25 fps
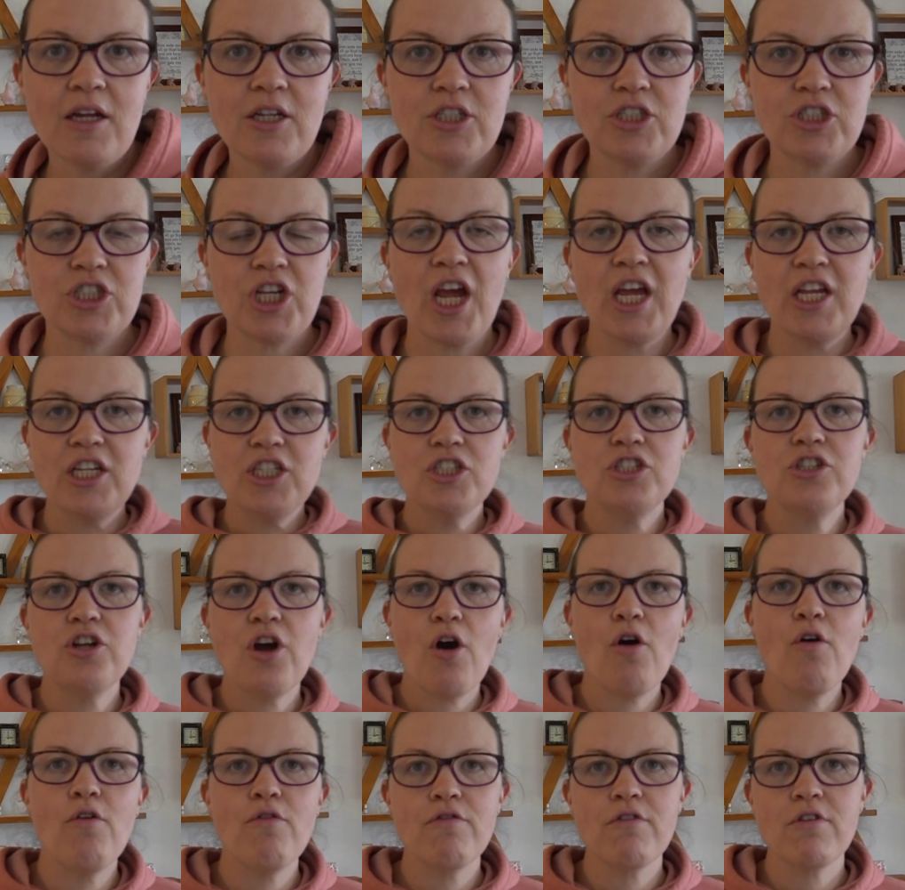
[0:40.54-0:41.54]
changing
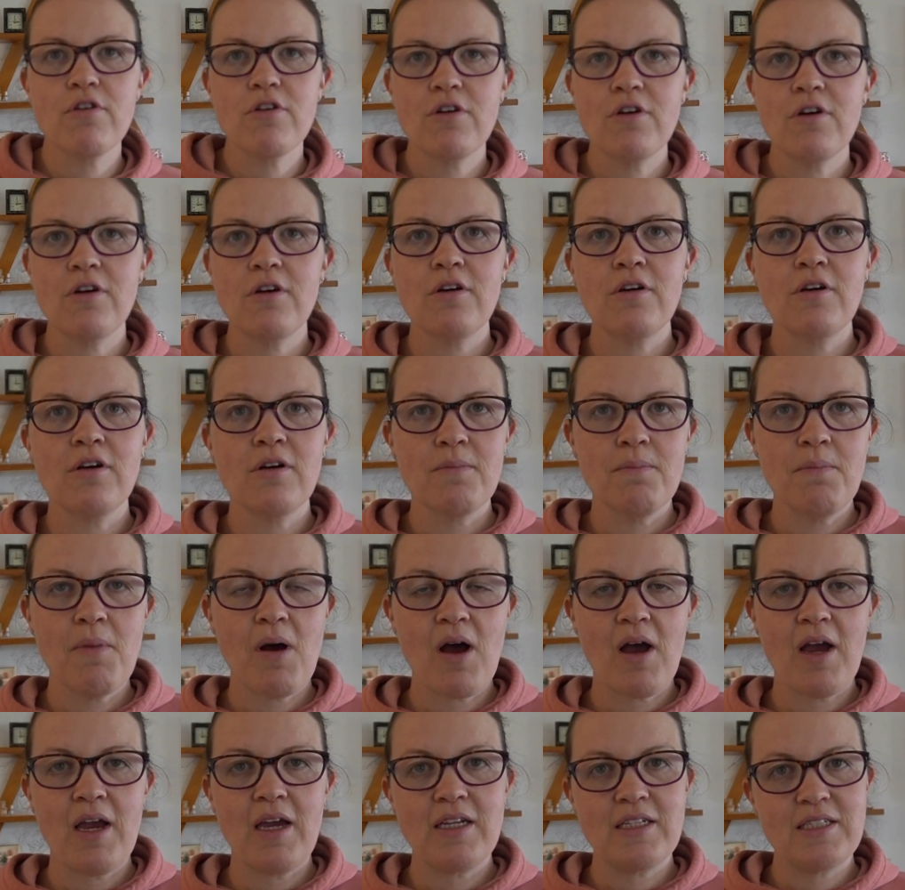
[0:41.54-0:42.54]
over
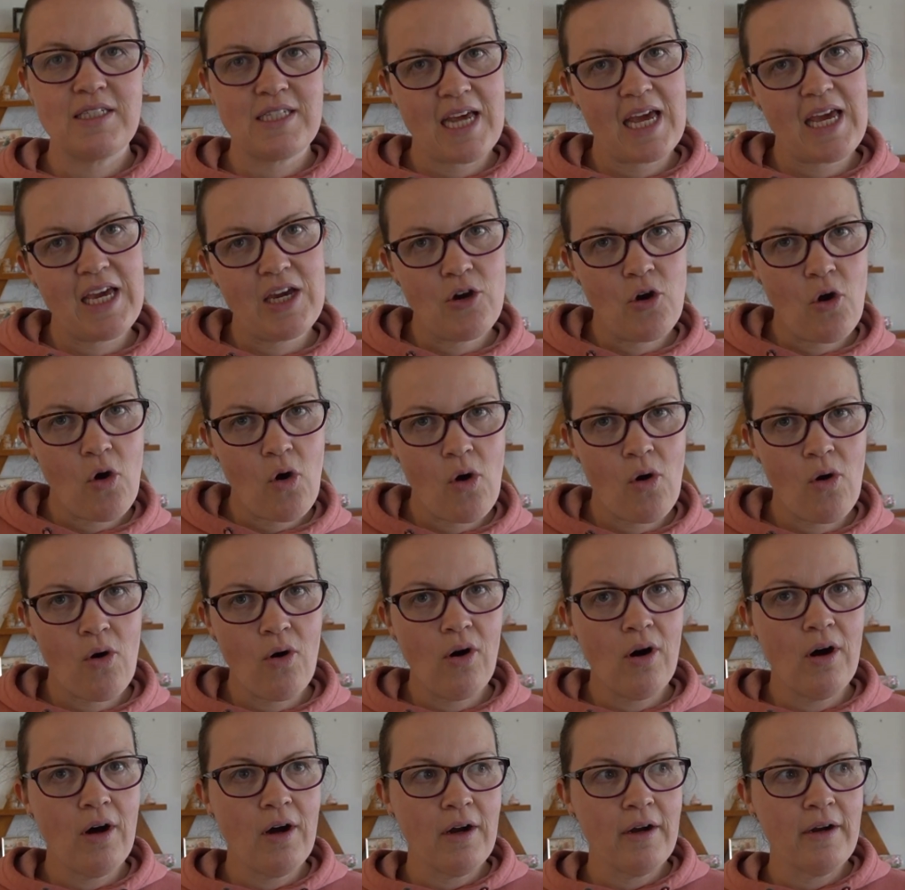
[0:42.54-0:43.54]
my
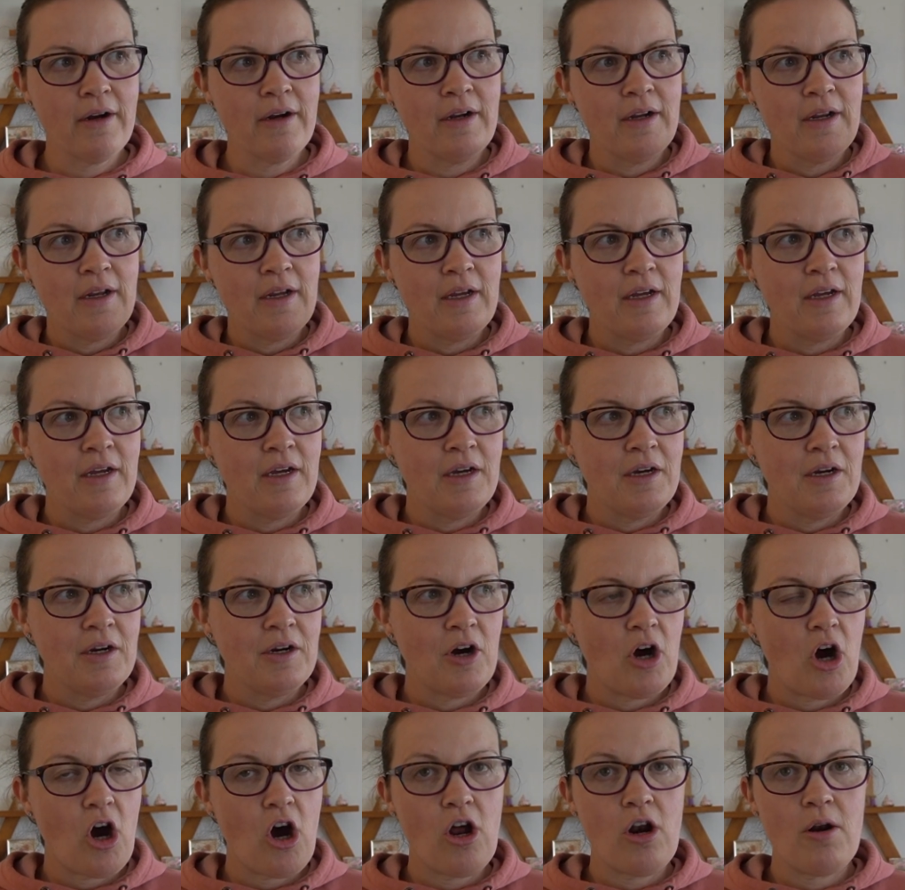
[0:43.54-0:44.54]
decor
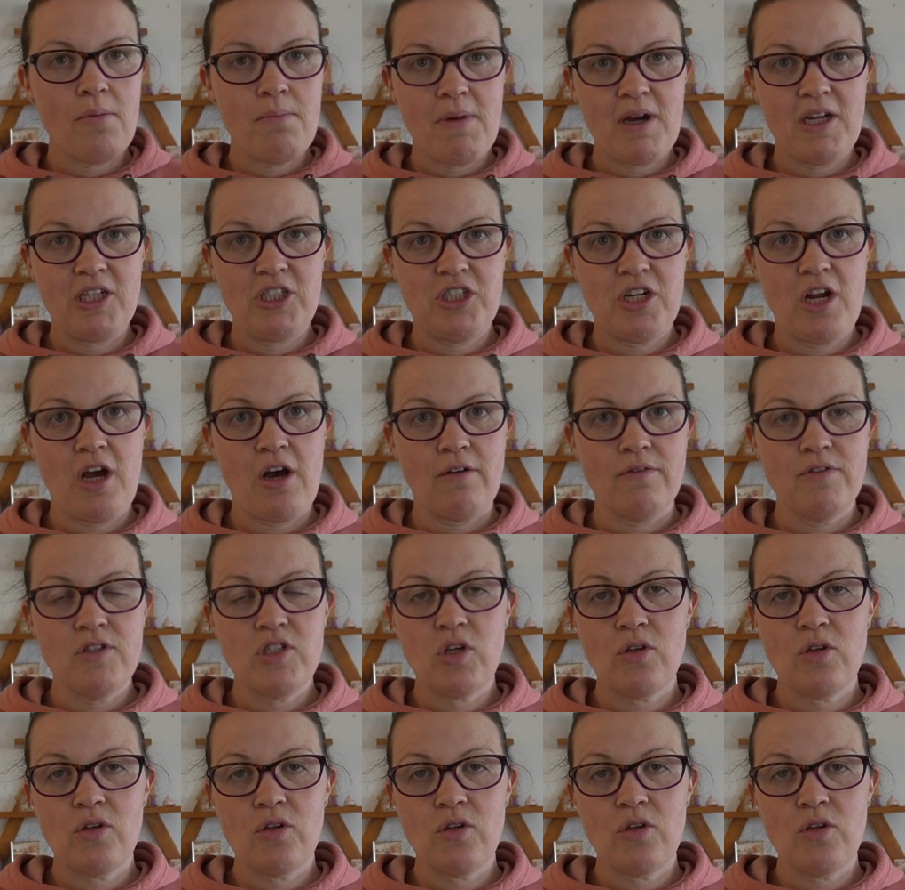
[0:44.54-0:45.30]
on my shelf.